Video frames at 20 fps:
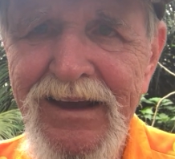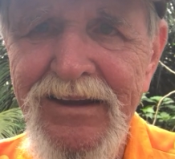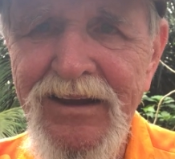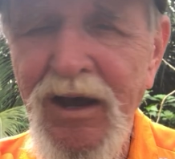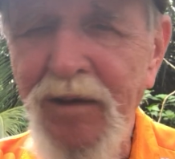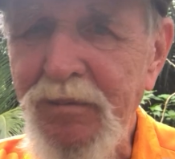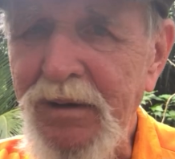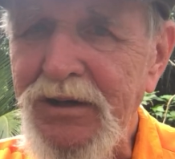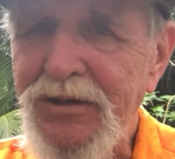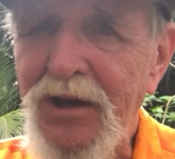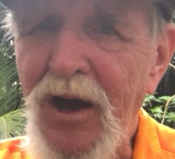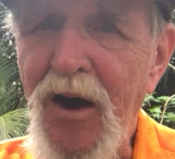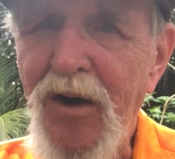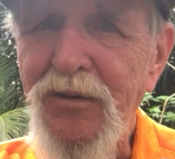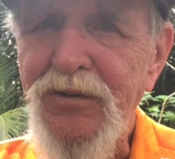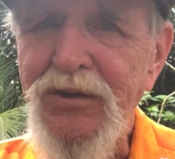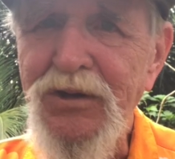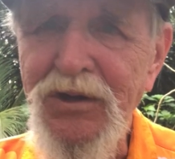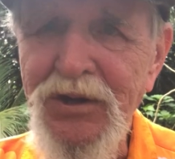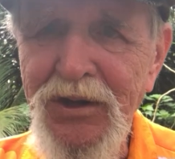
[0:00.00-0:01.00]
and
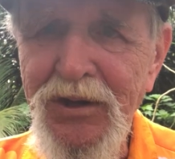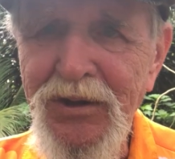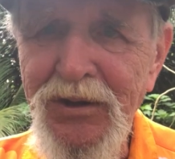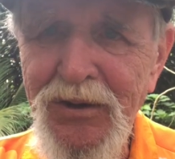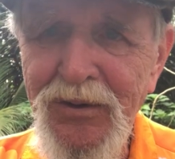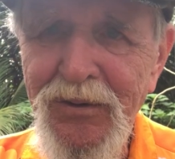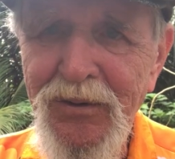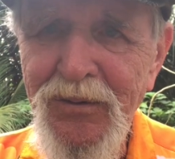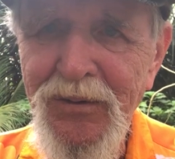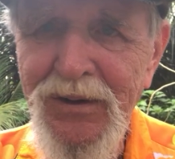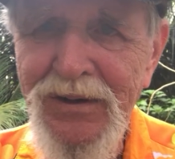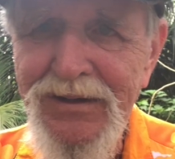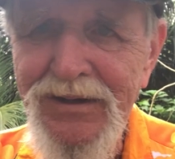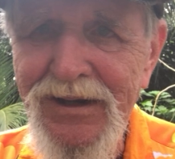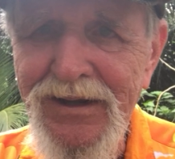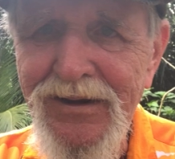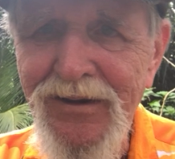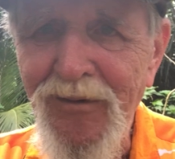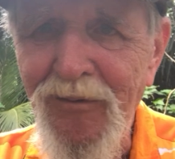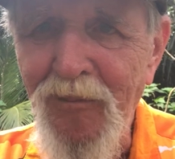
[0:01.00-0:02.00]
talk to you
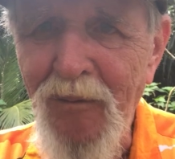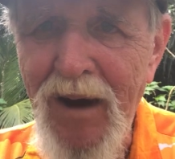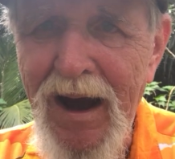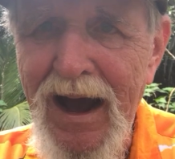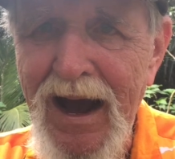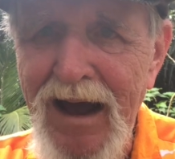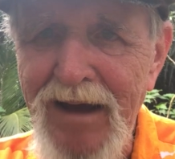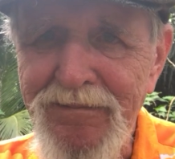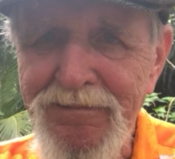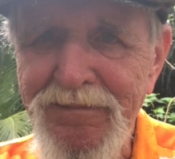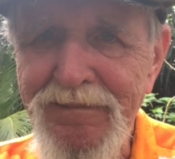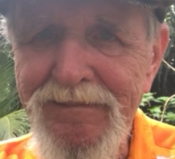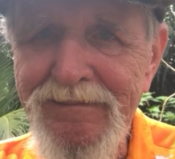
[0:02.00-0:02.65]
and your wife,